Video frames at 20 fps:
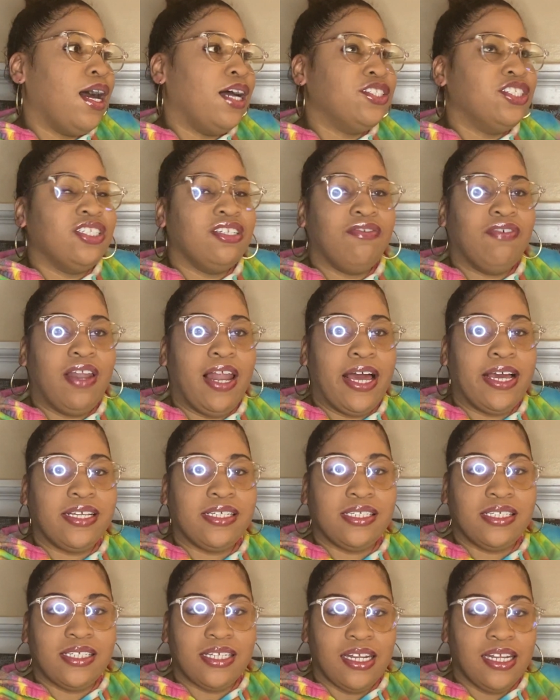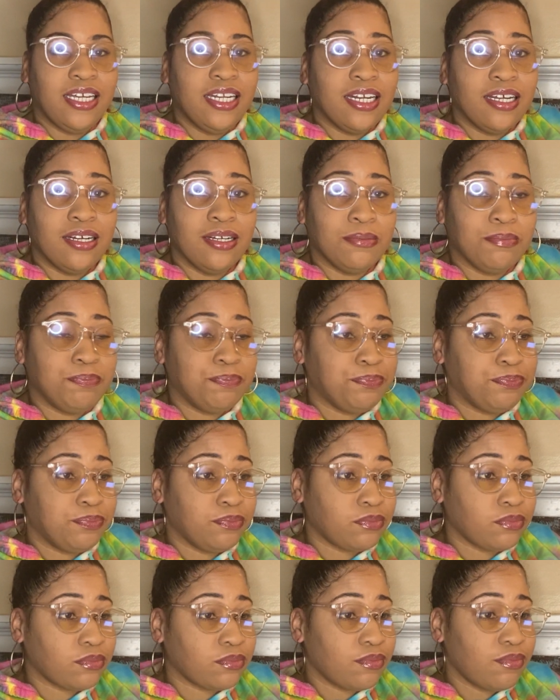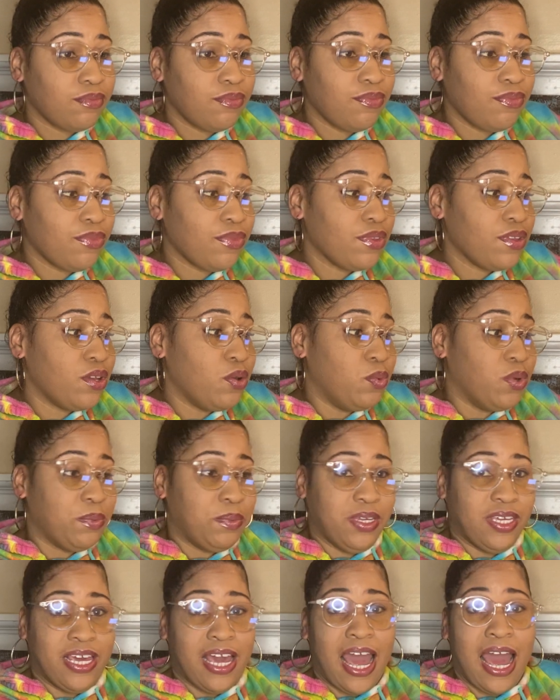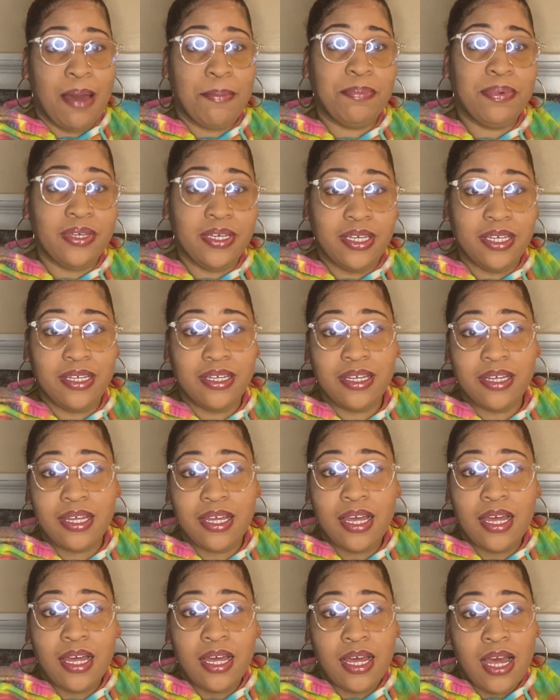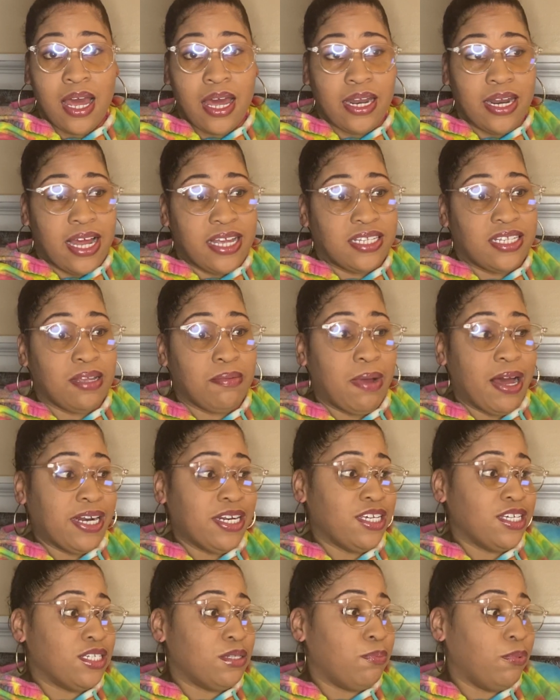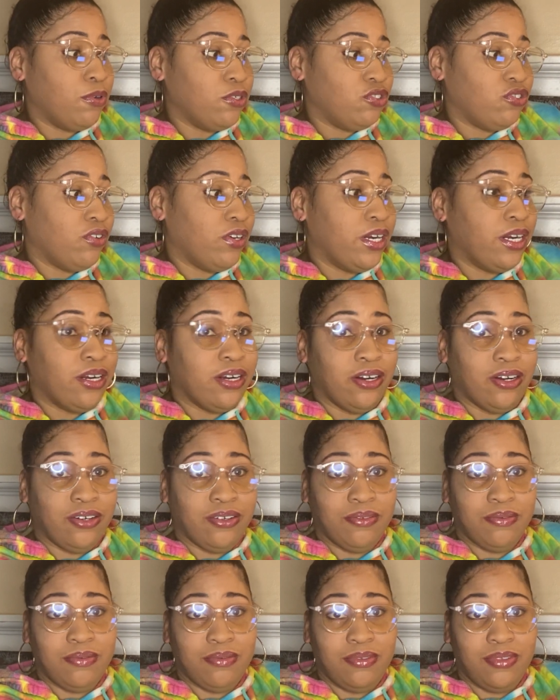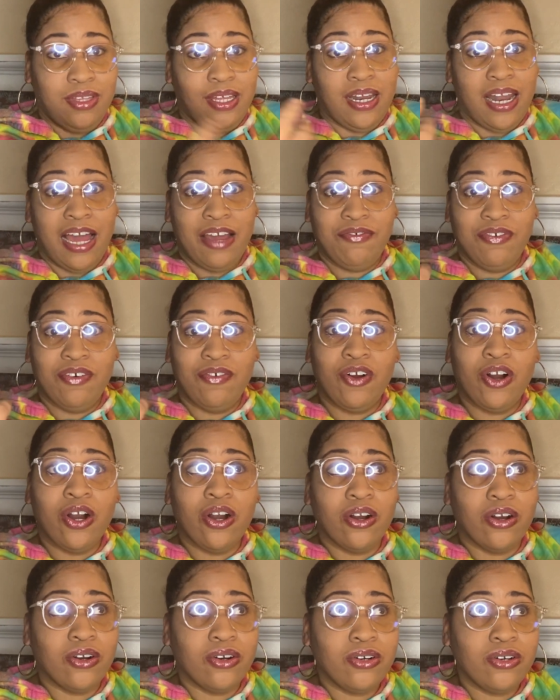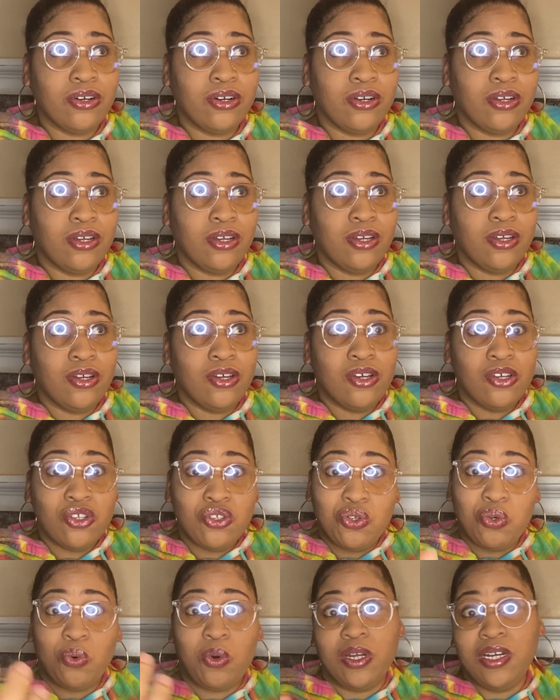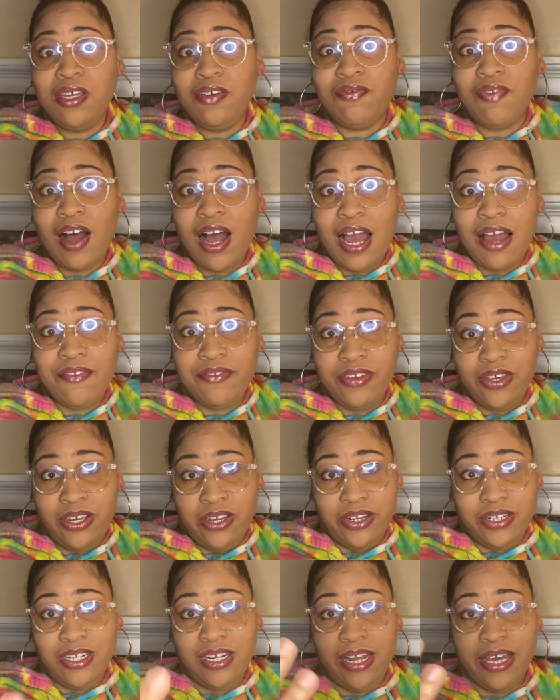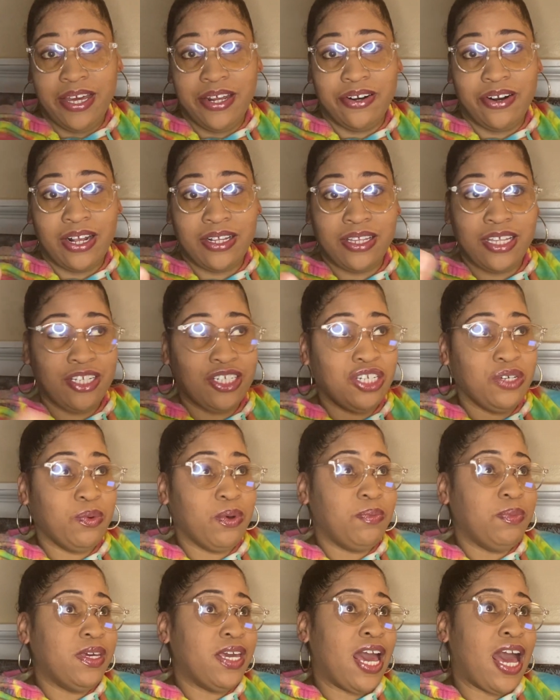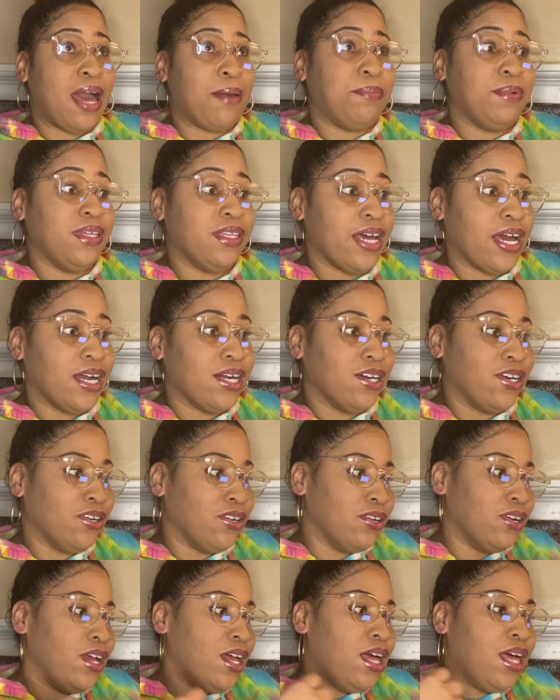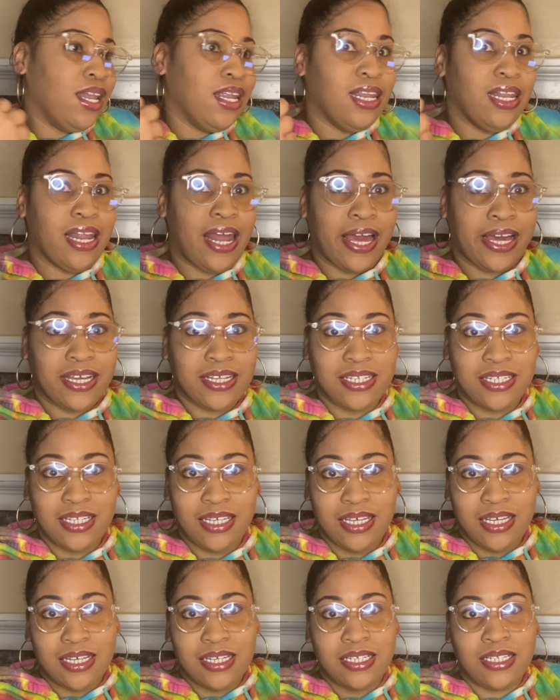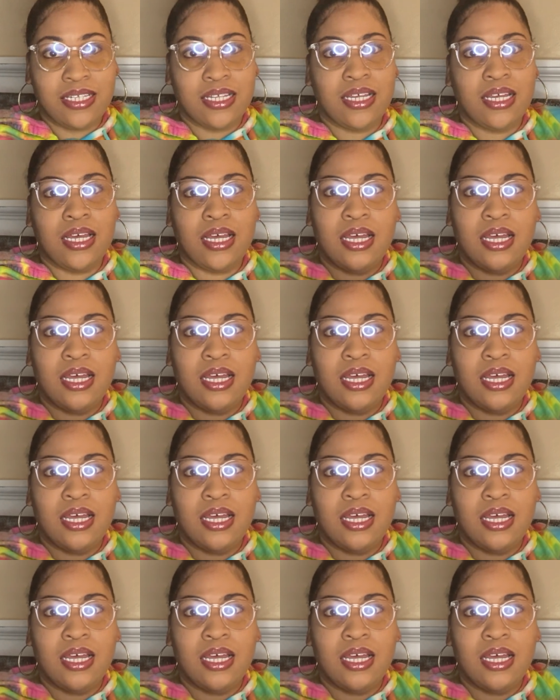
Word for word: I just feel like Selena would be happy that somebody is portraying the life of her. 25 years later, I think she would be happy that her legacy is